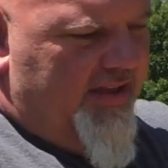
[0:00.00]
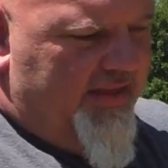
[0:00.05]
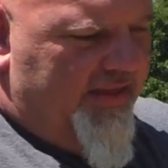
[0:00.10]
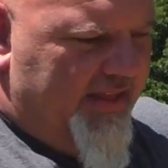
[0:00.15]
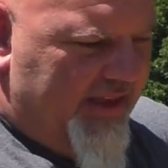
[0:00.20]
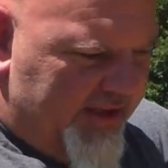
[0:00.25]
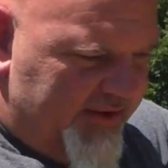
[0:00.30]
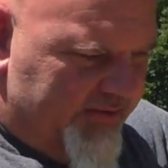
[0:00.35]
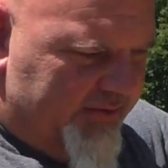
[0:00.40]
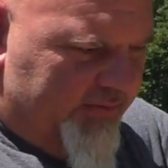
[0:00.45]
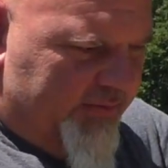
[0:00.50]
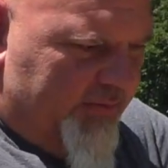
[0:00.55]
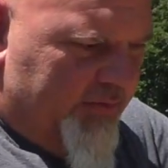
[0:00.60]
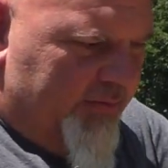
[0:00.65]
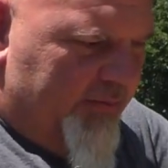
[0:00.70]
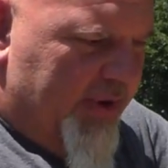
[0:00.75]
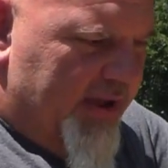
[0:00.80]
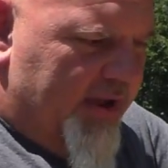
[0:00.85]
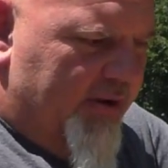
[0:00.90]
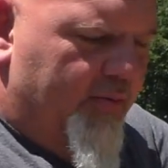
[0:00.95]
This
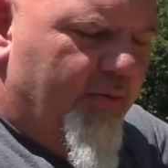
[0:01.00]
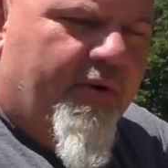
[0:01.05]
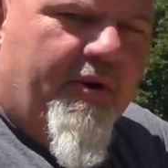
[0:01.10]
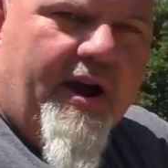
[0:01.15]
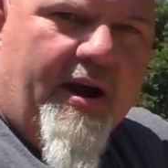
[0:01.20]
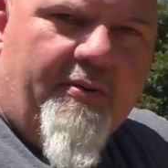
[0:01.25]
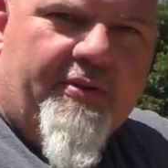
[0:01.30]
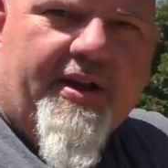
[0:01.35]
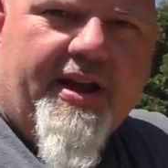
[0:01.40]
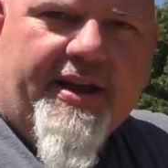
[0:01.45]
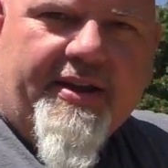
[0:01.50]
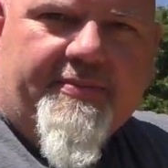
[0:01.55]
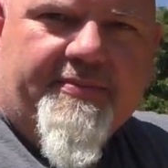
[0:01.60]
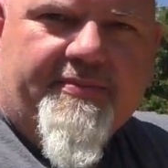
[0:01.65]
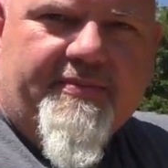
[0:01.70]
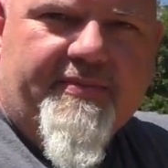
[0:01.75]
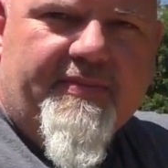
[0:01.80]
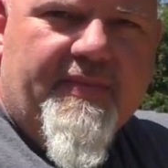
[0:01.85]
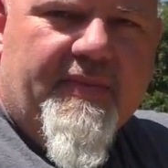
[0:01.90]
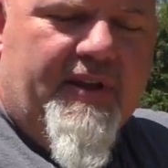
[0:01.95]
would be where I would aim.
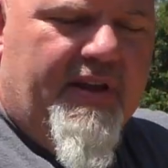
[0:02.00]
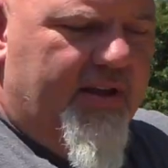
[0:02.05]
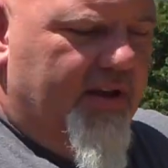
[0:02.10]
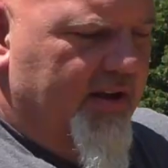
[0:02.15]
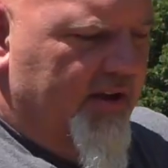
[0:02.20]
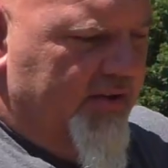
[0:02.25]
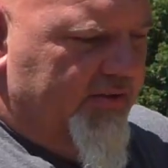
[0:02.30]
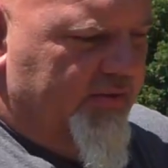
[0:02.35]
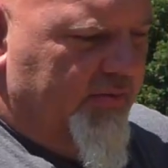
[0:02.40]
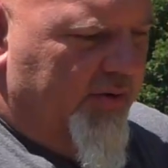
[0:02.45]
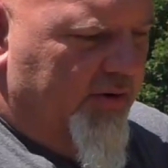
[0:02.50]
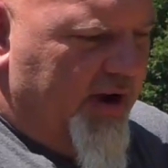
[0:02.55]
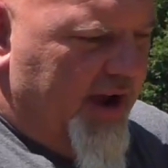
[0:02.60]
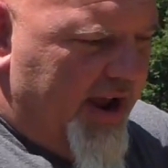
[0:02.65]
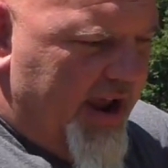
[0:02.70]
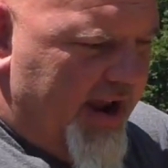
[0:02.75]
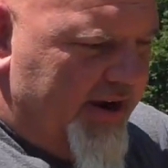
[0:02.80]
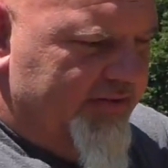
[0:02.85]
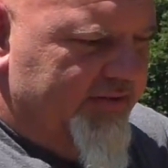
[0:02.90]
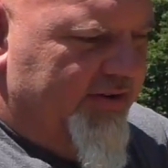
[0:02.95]
So we're
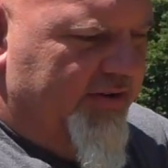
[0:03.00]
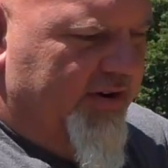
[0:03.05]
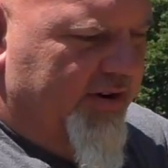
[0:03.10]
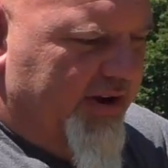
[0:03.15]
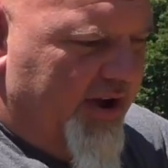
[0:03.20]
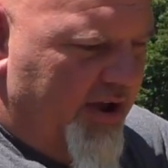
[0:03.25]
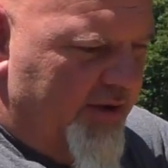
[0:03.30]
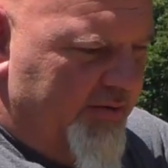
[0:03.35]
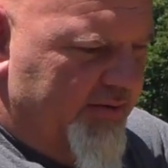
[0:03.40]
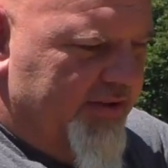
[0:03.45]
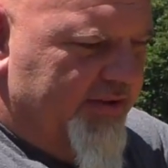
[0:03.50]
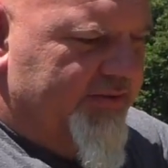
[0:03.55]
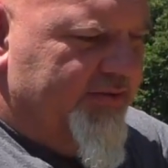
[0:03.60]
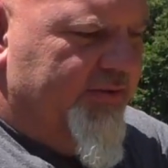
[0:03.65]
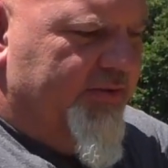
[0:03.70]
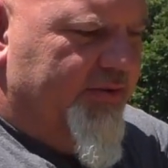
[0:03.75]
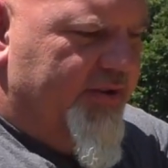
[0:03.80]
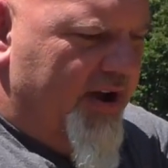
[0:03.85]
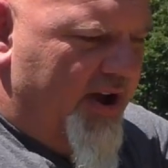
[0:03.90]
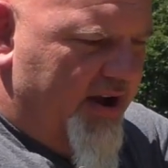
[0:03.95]
actually going to color this
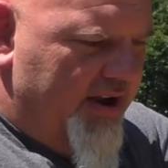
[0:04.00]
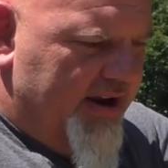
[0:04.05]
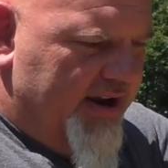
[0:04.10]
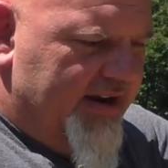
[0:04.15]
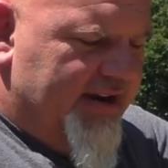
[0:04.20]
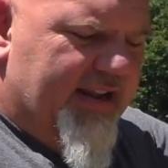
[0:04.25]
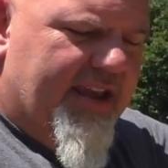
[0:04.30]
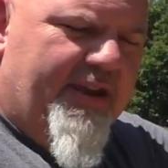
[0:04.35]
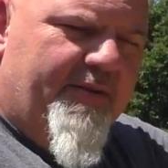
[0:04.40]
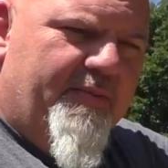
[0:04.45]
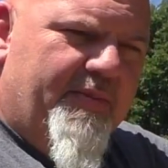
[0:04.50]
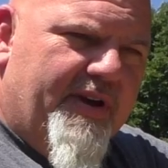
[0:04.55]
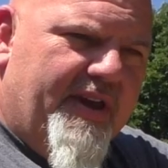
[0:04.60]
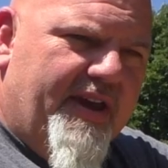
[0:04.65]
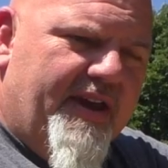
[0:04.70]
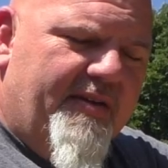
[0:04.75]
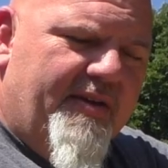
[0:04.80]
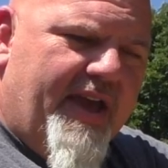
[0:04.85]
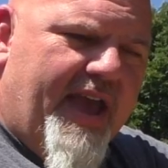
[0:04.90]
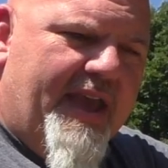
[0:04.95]
little dot in to give
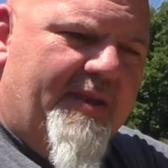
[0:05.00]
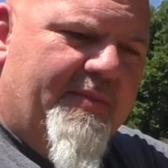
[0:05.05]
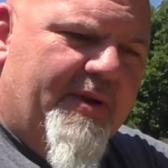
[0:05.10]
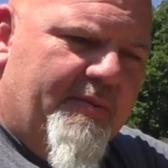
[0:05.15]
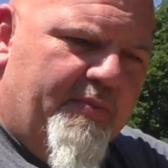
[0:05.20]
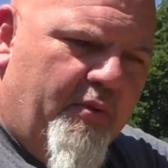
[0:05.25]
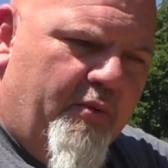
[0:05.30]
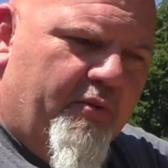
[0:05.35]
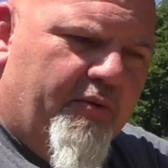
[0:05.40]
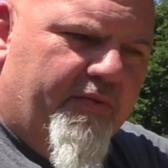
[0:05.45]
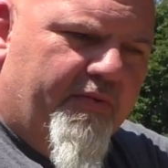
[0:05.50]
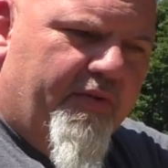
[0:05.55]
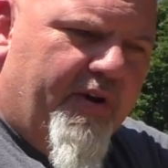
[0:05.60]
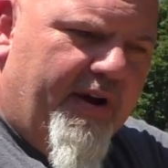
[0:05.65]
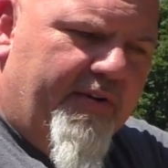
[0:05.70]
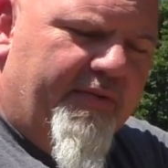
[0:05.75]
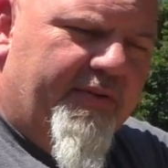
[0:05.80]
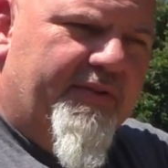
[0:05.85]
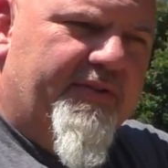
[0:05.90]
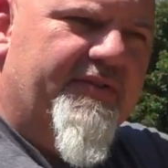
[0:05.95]
me a aiming point of
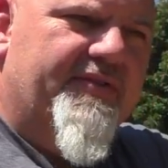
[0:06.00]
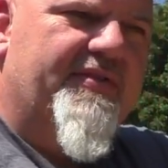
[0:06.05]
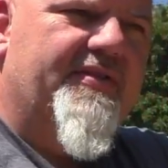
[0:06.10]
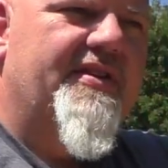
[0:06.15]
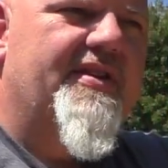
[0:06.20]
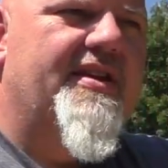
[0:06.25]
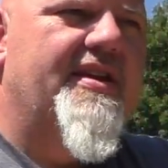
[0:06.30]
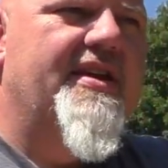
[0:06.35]
reference.